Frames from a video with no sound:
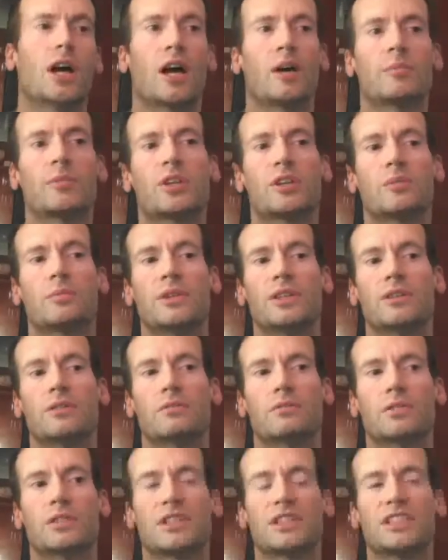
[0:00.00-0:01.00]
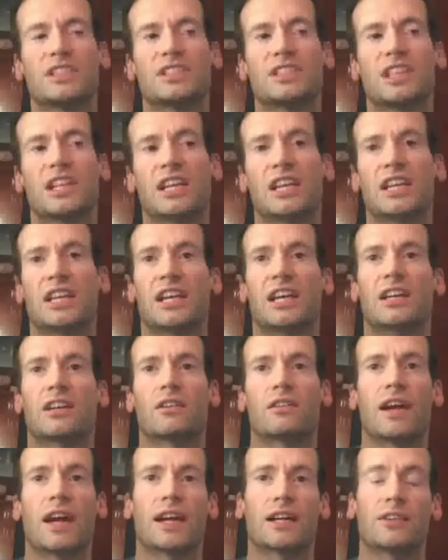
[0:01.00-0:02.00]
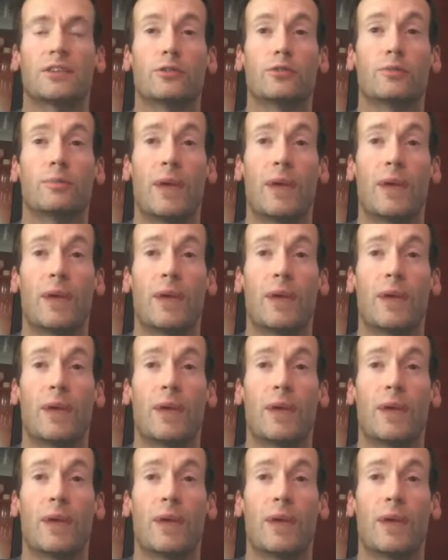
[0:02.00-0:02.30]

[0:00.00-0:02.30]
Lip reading: I'm going to be releasing an interactive